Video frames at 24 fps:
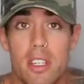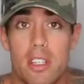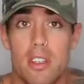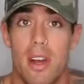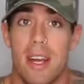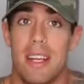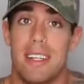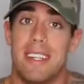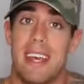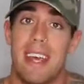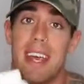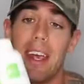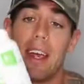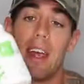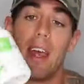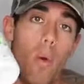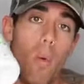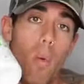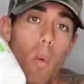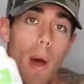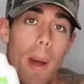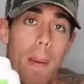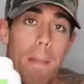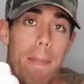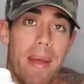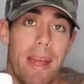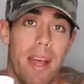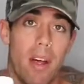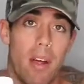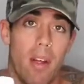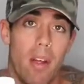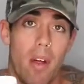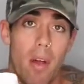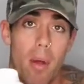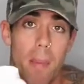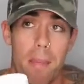So I take one
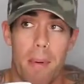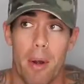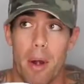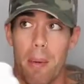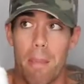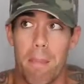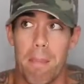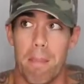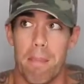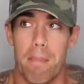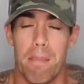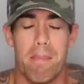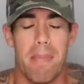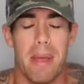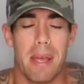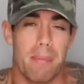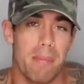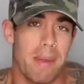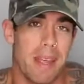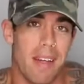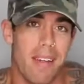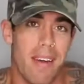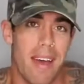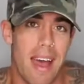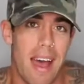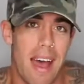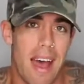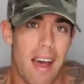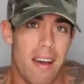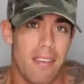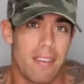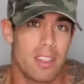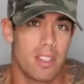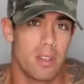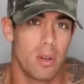pill per big meal I have.